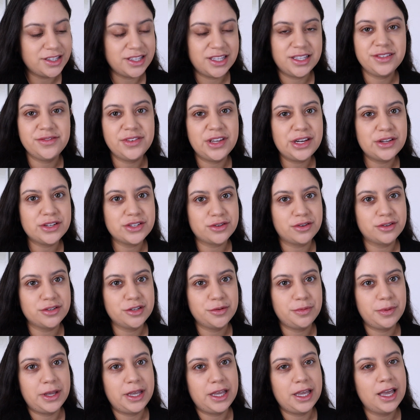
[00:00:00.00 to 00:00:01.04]
Today's video is going
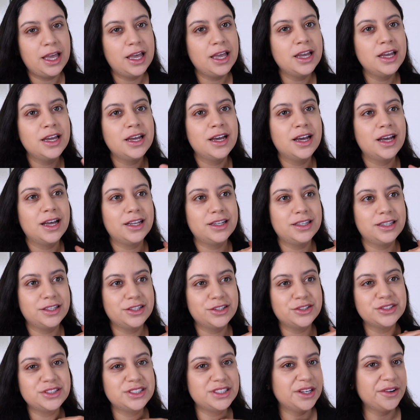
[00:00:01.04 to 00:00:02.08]
to be a
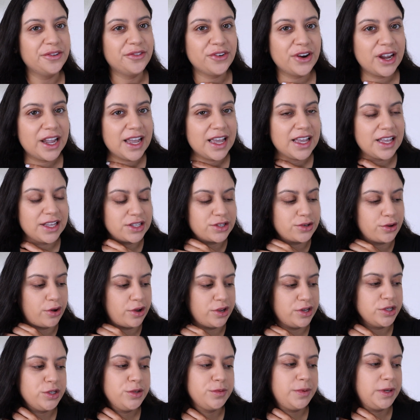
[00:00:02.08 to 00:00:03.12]
little different. It's
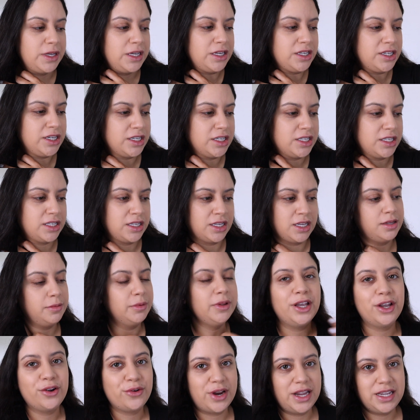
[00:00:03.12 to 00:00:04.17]
going to be just
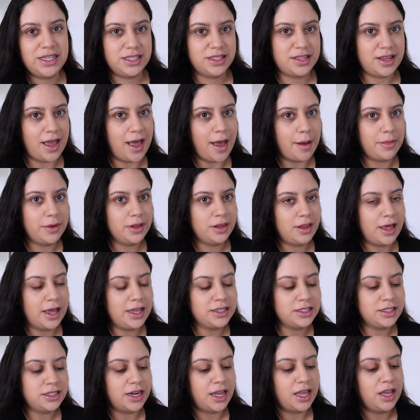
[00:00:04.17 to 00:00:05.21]
something crazy that happened
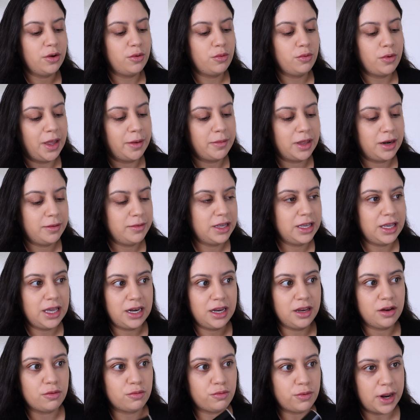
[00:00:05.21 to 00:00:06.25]
last night. I'm gonna be
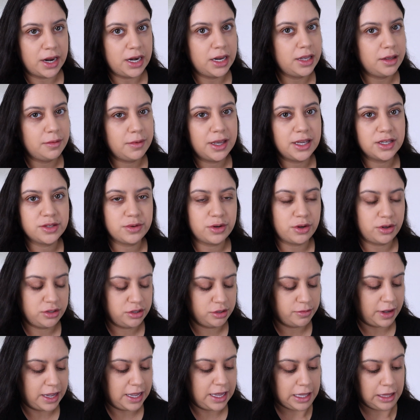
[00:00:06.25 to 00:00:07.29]
getting ready because we're going
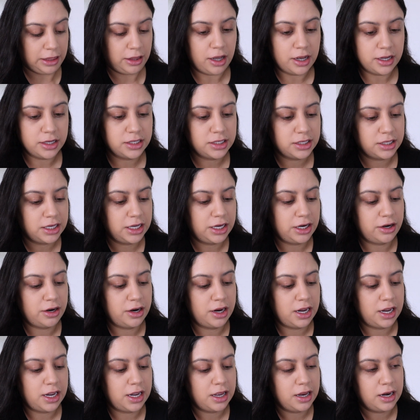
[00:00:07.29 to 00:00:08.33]
to my in-laws here
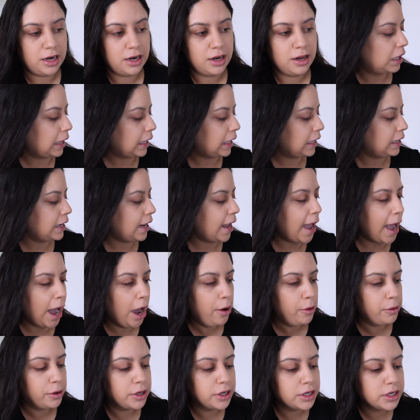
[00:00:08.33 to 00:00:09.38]
in like an
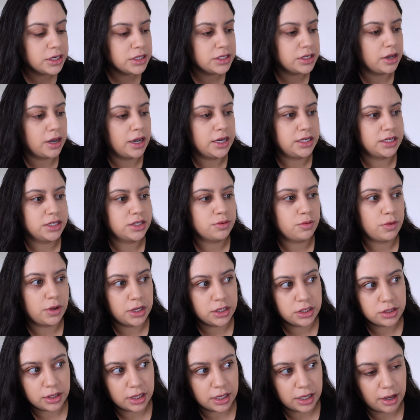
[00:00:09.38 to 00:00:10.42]
hour. So I just
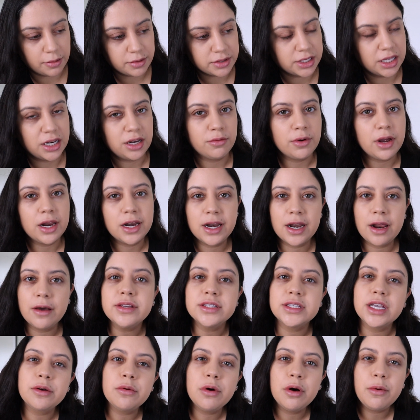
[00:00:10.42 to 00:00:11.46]
wanted to I was getting ready and I
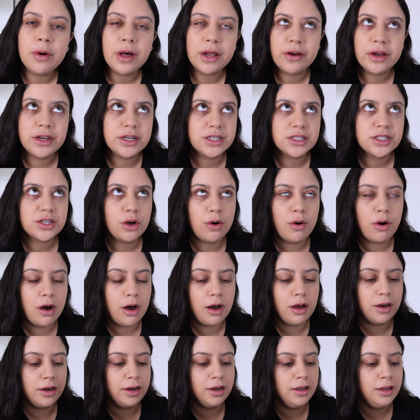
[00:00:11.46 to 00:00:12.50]
was like, well, why don't I just go
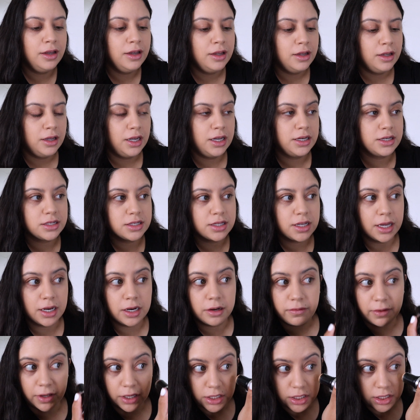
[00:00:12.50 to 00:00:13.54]
on and just kind
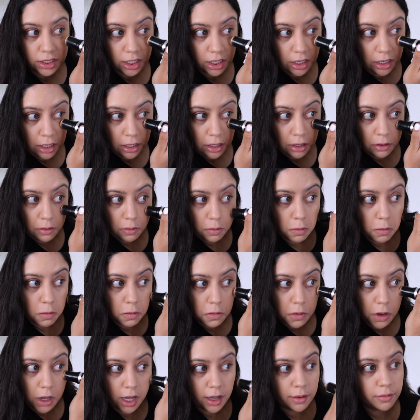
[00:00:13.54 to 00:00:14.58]
of like share
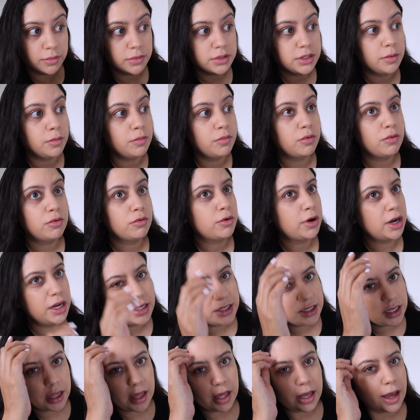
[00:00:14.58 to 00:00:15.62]
some
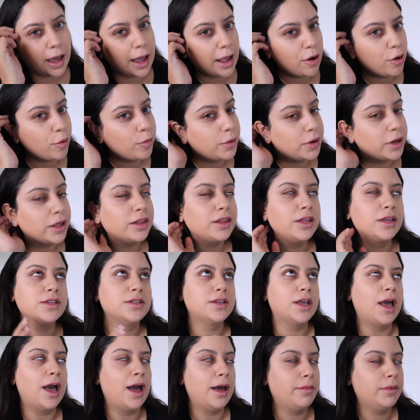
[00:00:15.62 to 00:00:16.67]
crazy eye-opening things
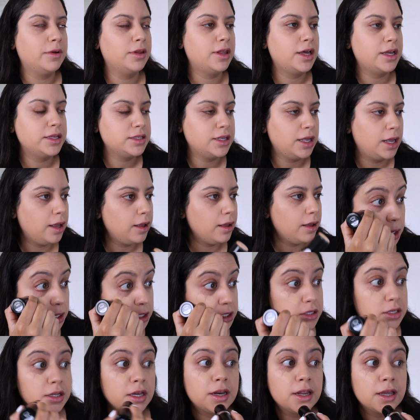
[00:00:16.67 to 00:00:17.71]
that happened last night and
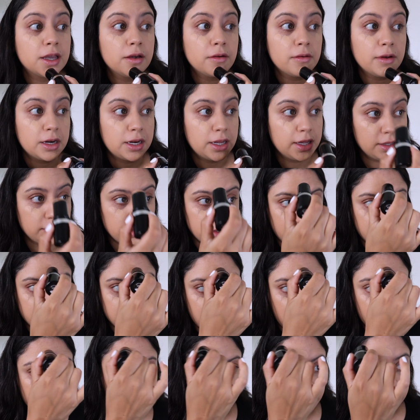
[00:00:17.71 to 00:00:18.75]
just kind of get ready at the same
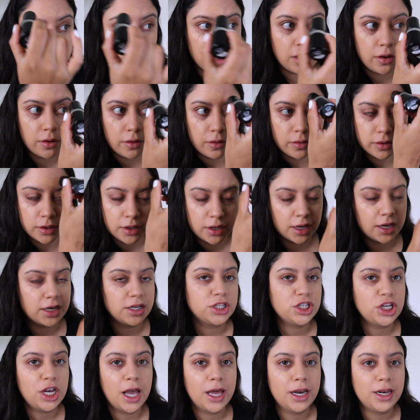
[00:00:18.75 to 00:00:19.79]
time. So like a
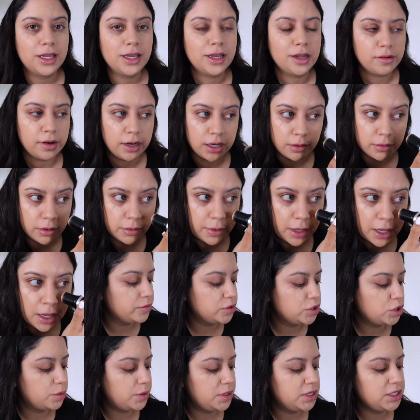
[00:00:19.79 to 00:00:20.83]
chatty get ready with me.
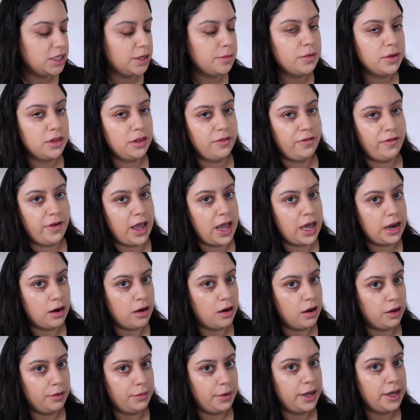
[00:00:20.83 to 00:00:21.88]
So we sleep with a fan
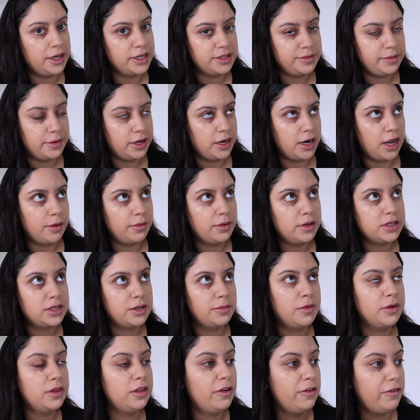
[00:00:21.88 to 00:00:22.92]
on, my husband and I, we
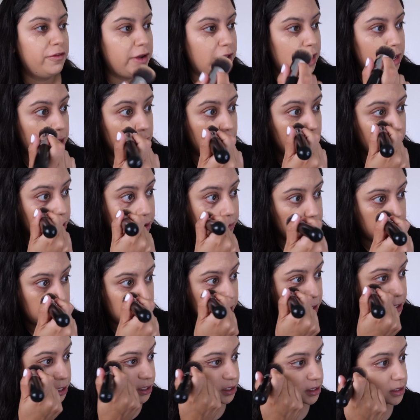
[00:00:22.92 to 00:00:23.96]
sleep with a fan on
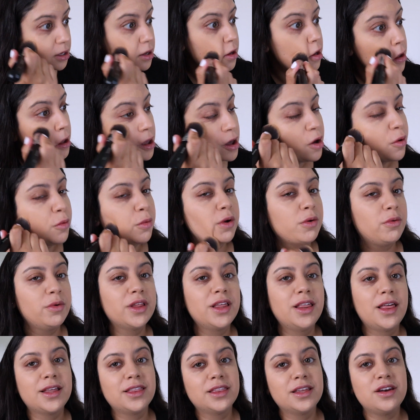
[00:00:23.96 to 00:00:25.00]
because we
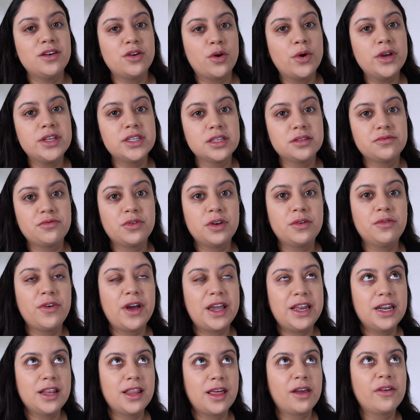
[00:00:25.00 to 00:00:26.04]
really like the noises. We
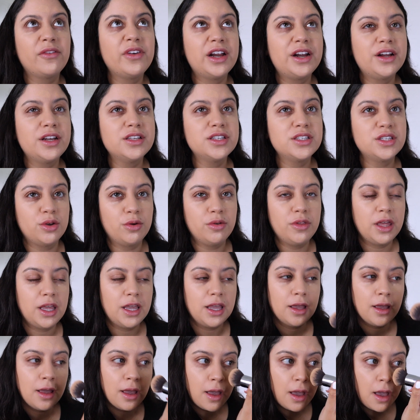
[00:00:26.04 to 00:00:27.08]
find it very
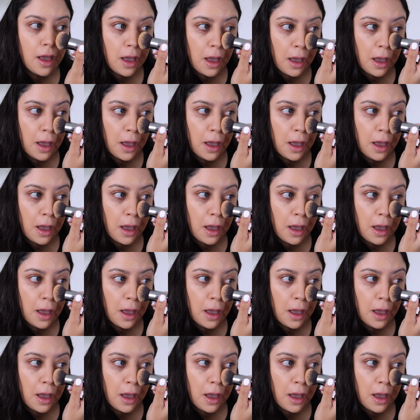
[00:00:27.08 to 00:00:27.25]
soothing.